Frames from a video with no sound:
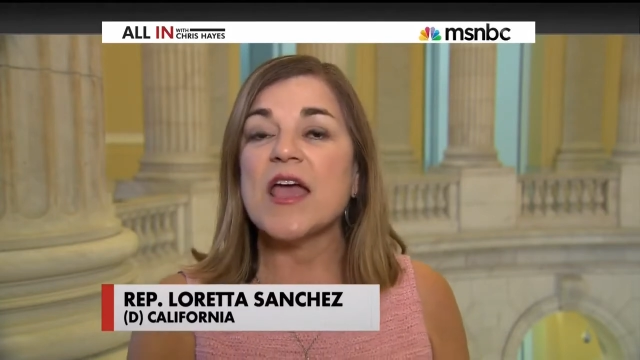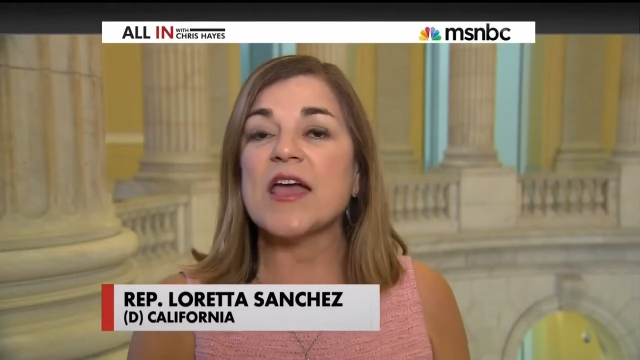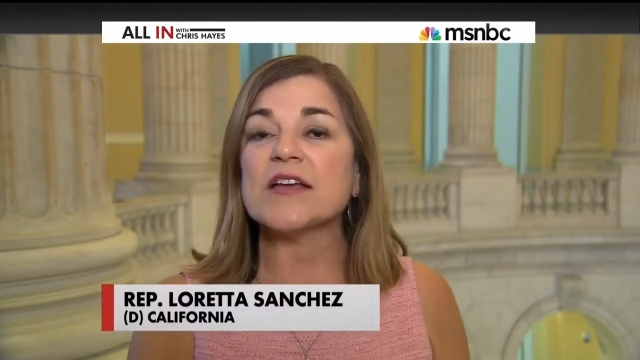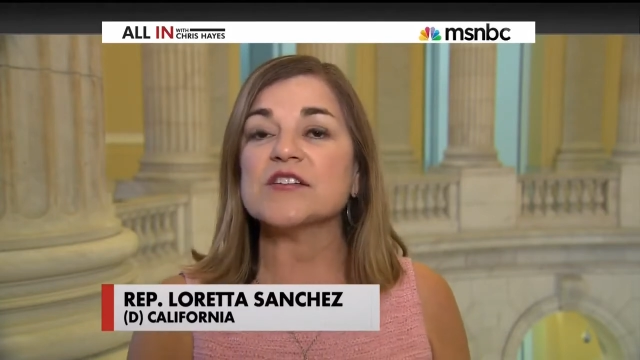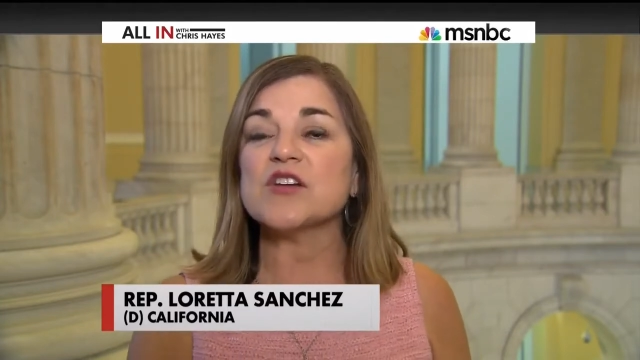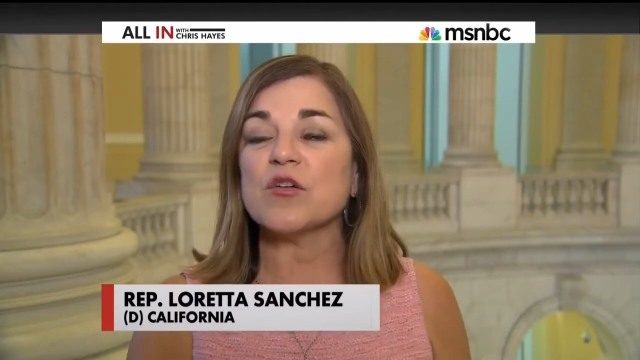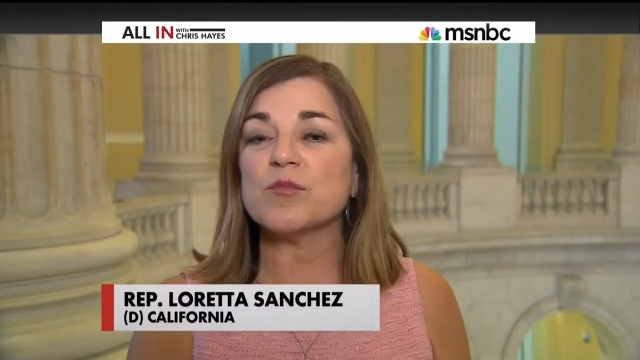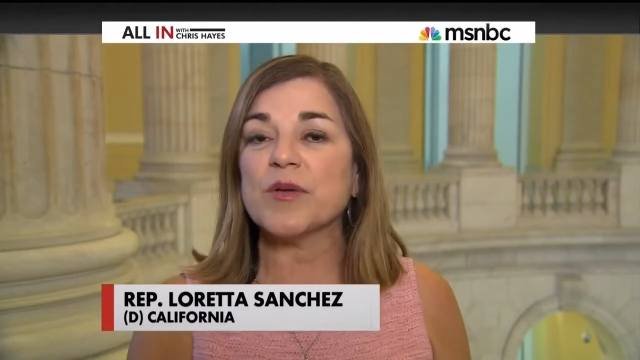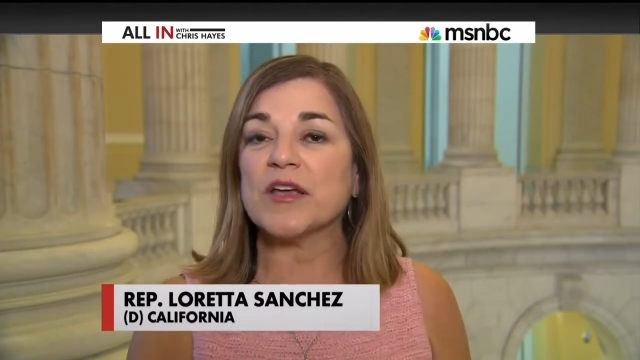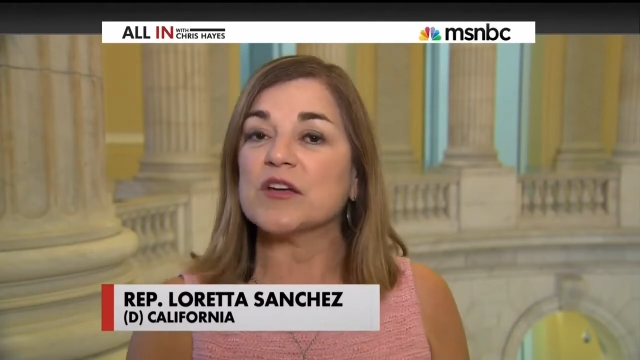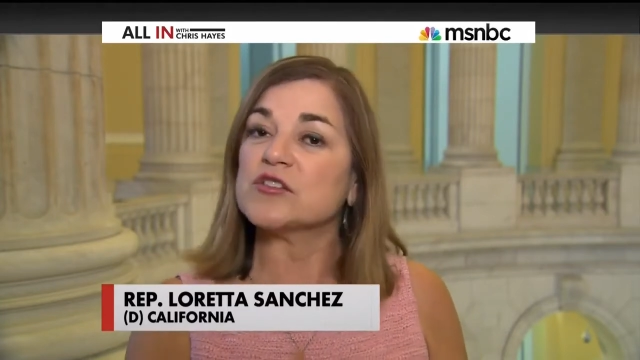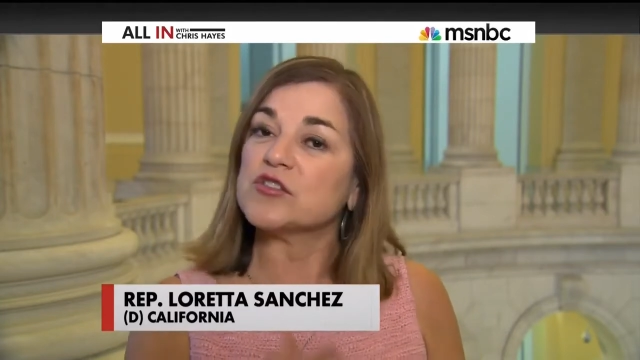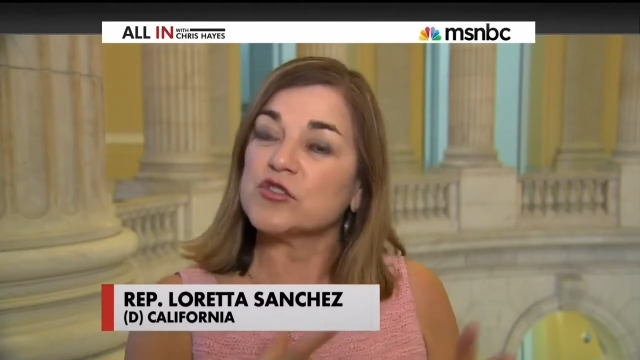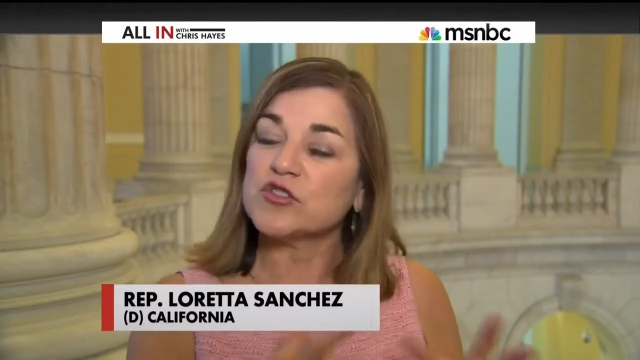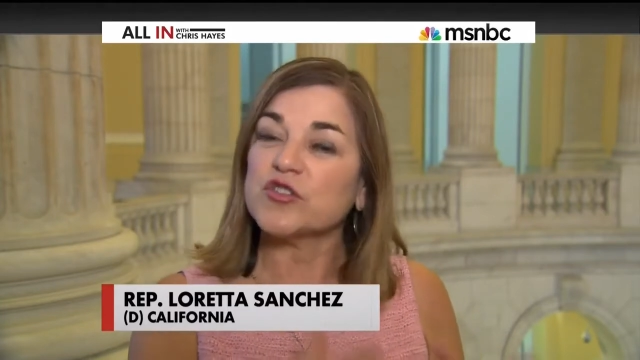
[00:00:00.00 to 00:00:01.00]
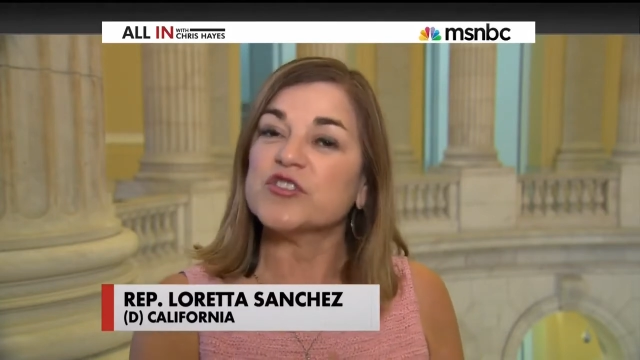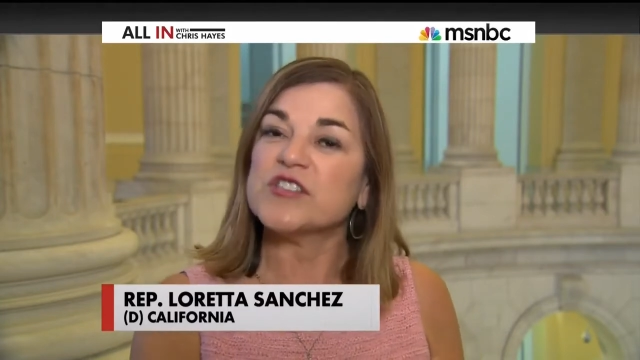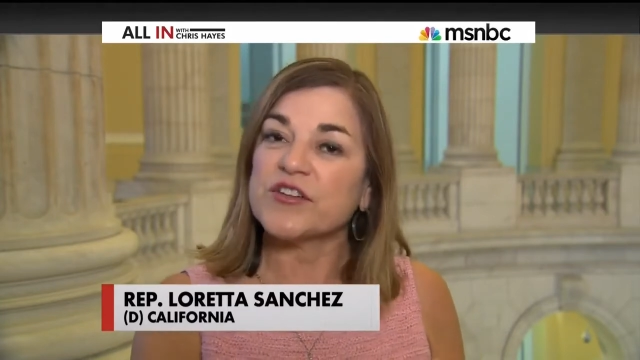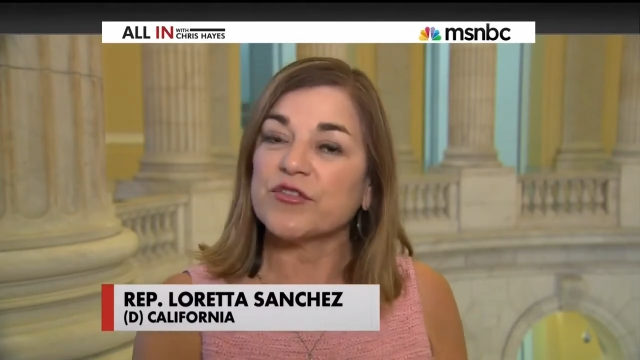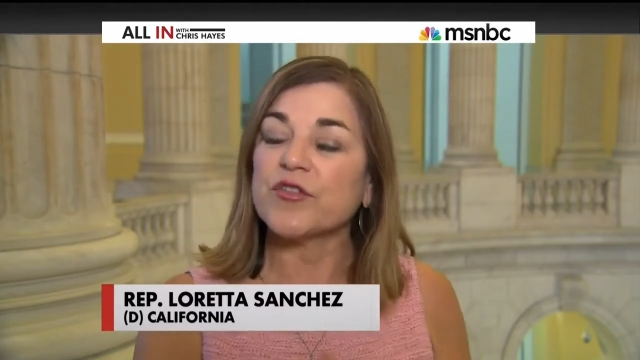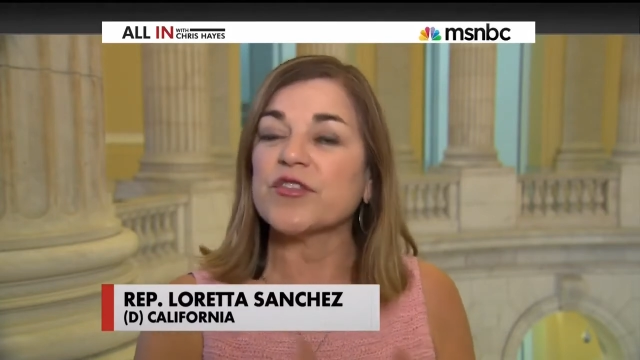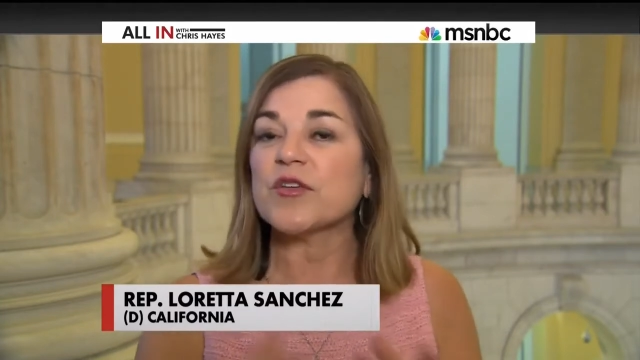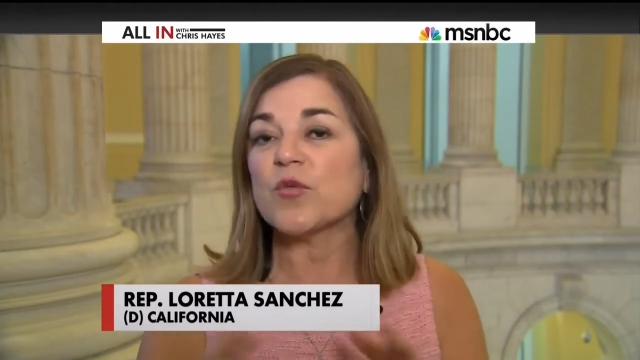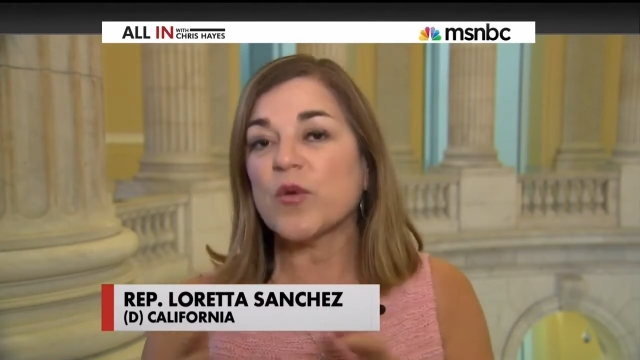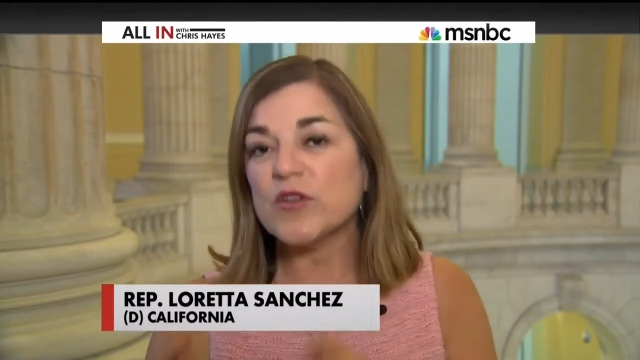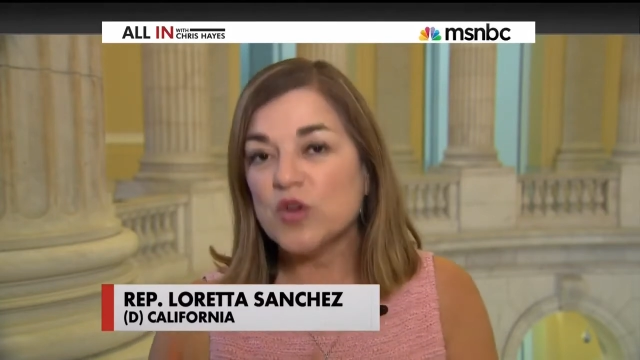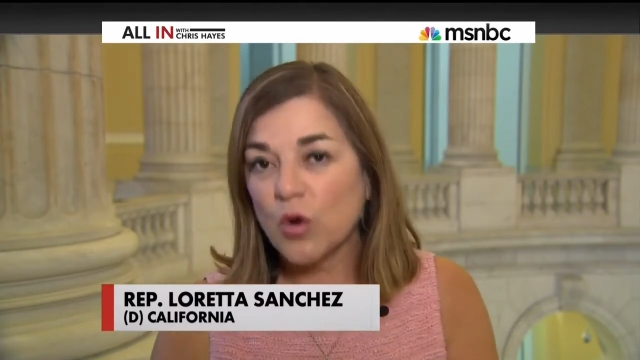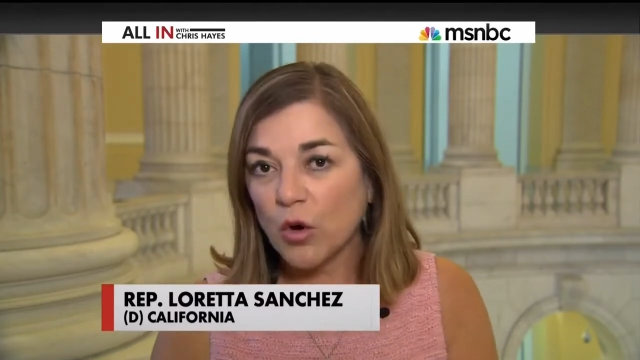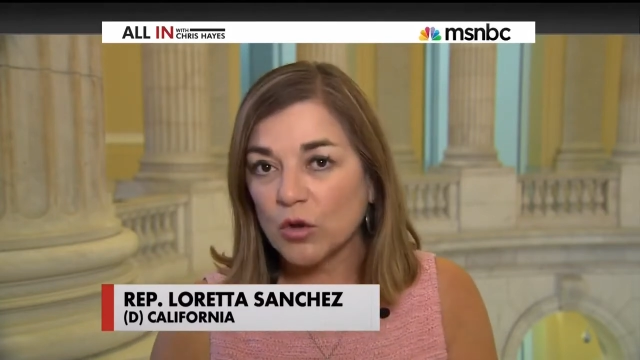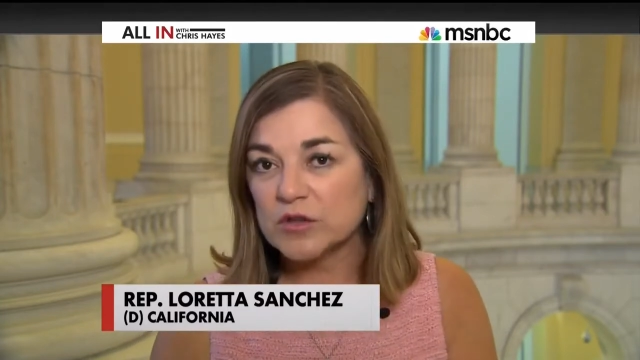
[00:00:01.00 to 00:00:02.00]
and because those are different than
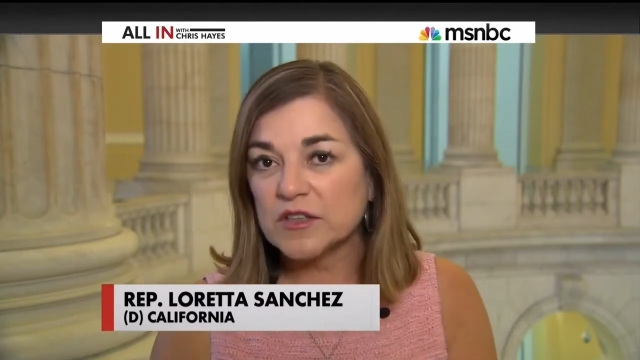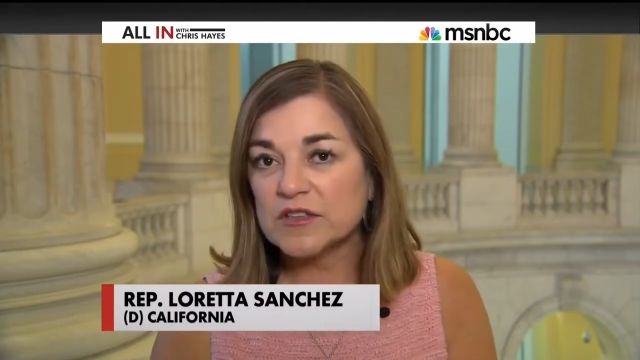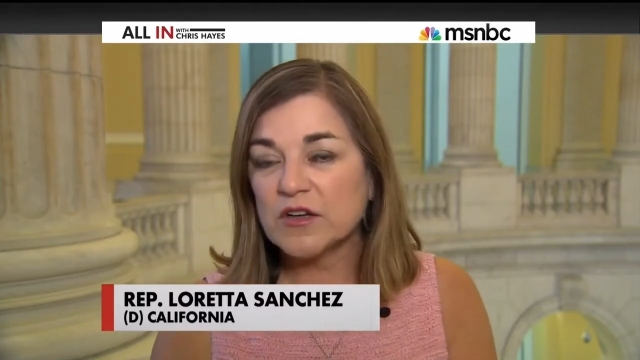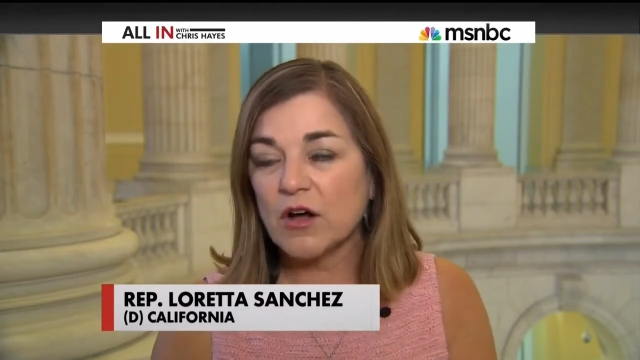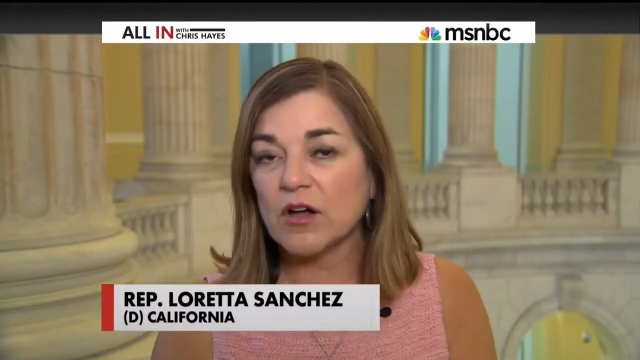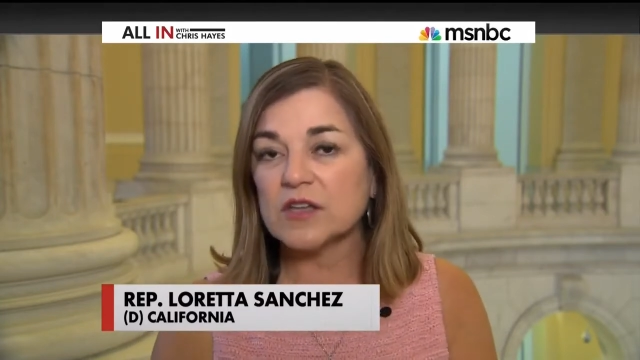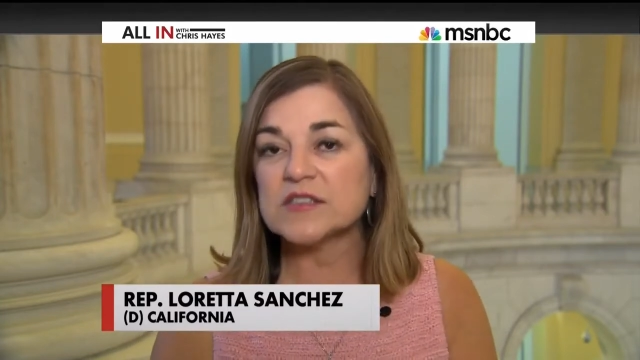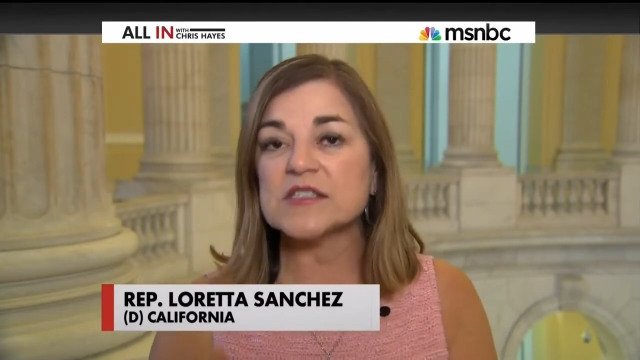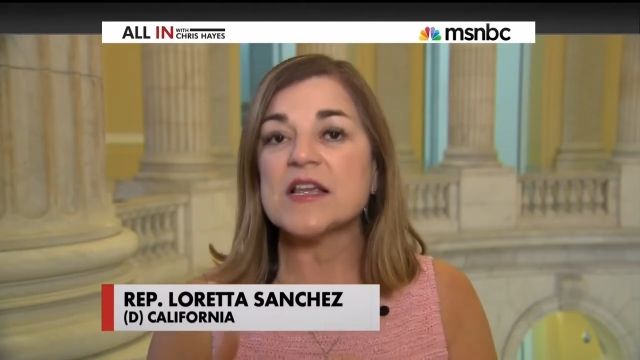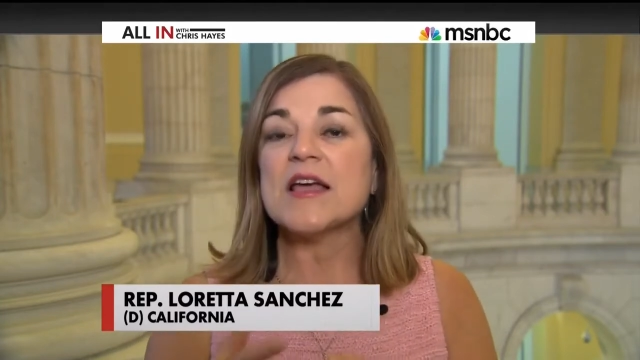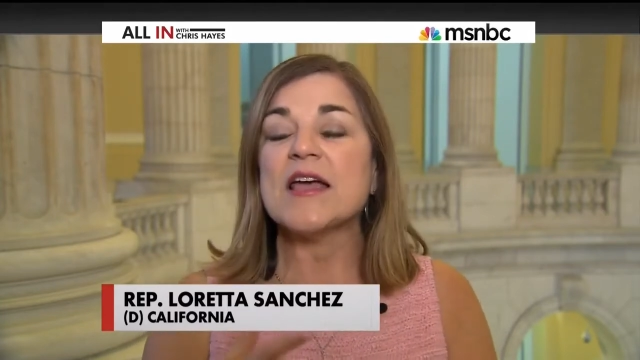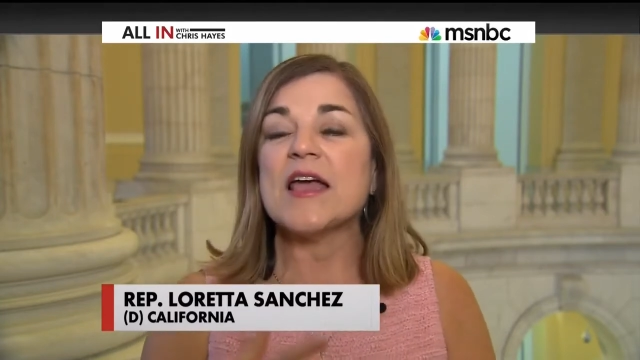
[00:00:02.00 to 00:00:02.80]
when you hold adults.